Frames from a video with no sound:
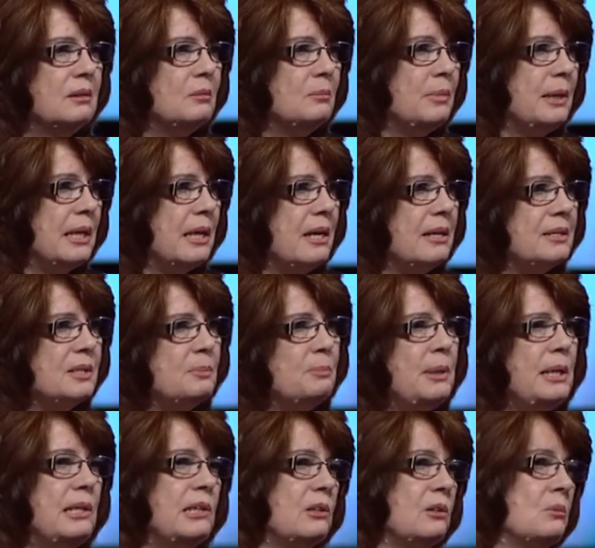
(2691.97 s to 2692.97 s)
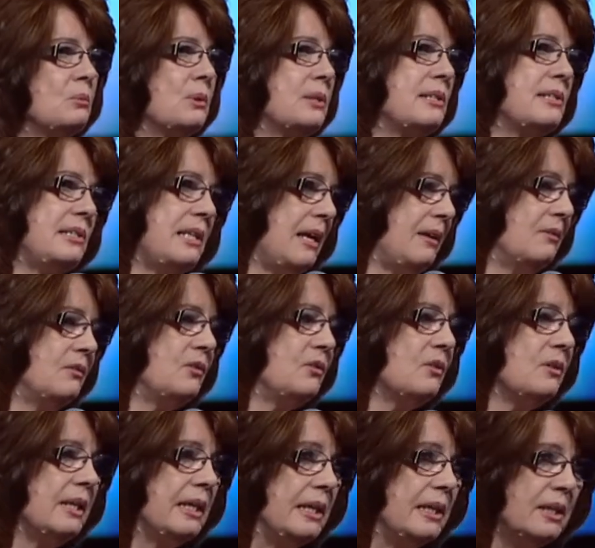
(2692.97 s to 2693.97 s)
because Peter was set
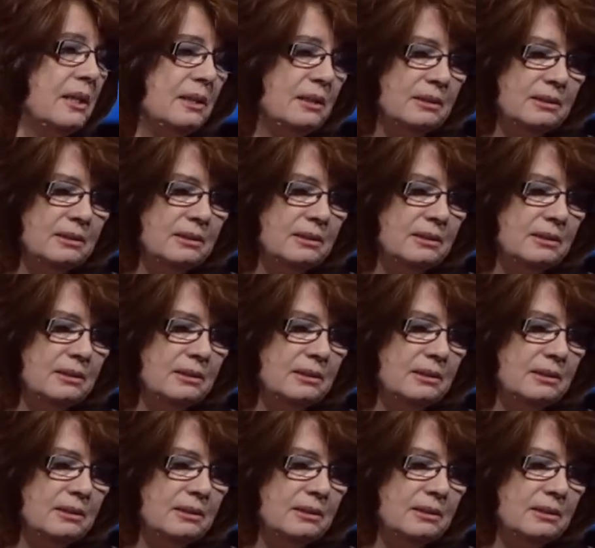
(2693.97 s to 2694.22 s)
free,